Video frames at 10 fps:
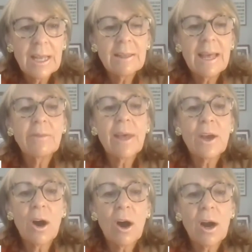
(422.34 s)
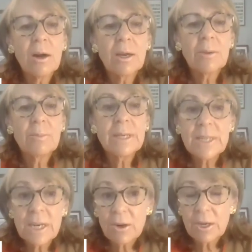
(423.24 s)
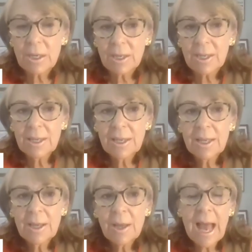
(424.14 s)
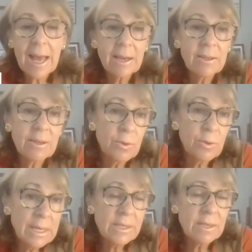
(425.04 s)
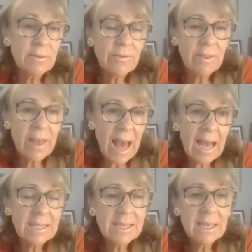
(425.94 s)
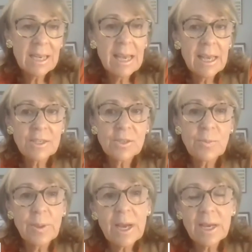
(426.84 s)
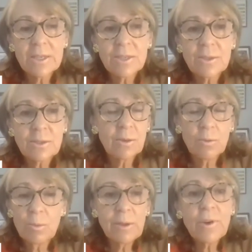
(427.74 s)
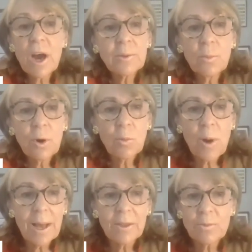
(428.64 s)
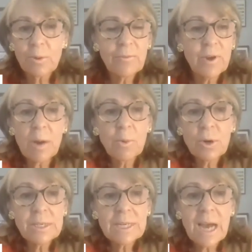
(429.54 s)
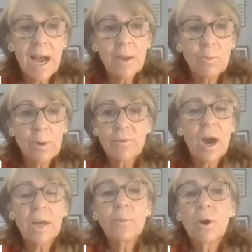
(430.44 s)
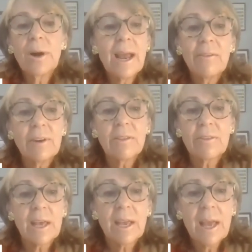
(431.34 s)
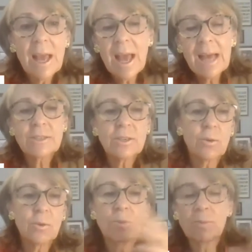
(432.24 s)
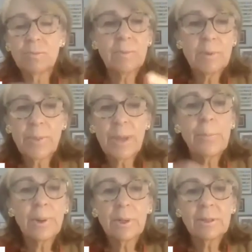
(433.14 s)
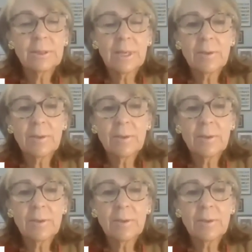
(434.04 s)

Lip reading: than they are material. And the reason for that is because we've got more wealth, we've got more time, we've got more everything. And so people